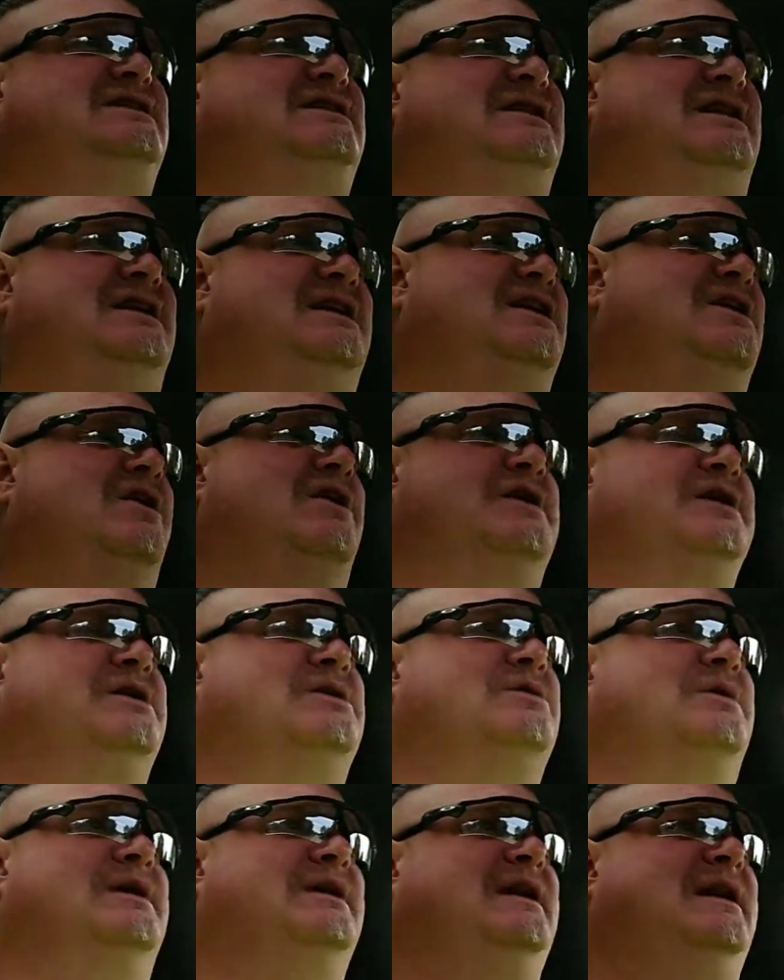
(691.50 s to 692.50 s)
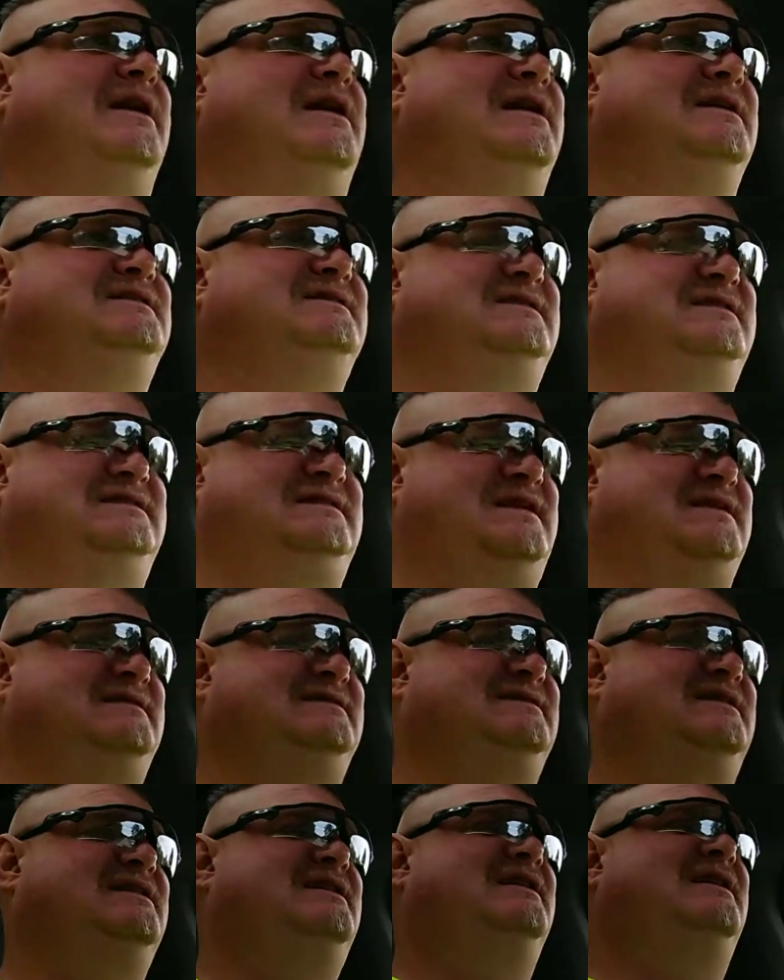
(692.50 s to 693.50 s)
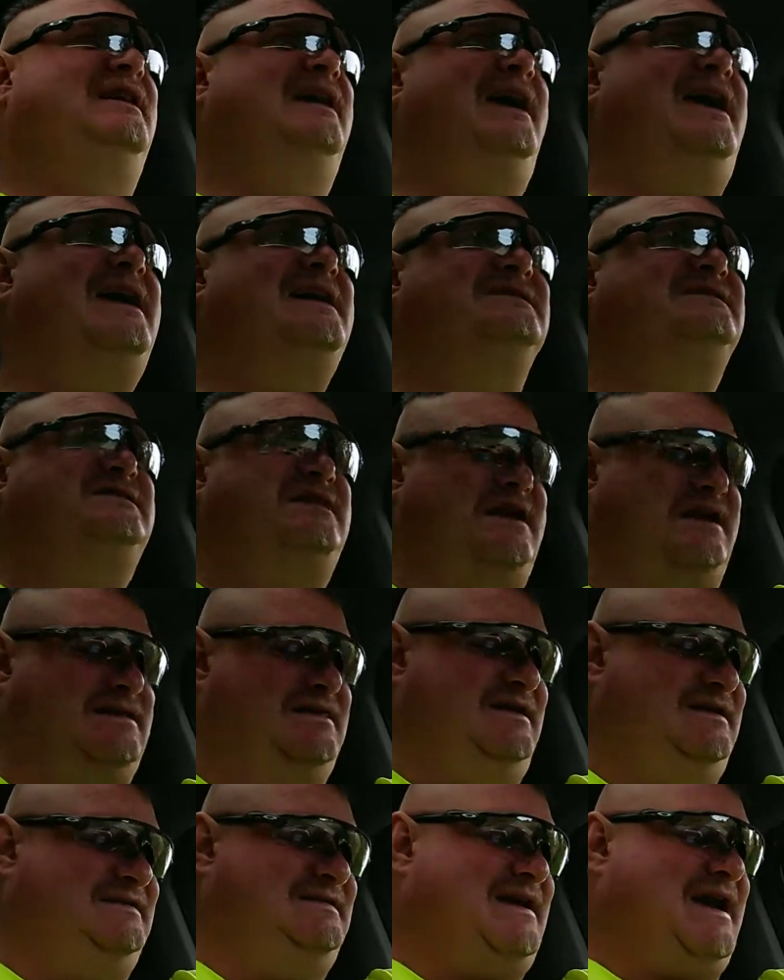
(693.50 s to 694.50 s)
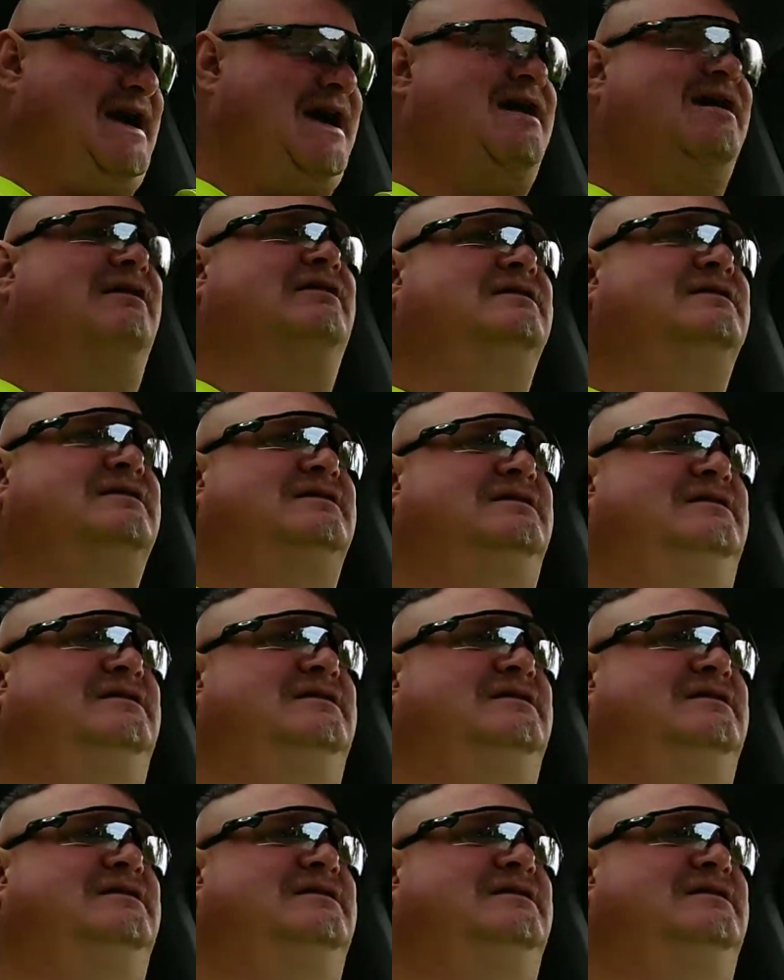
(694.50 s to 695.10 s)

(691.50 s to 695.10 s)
and an article in there, and she says, hey, check this out.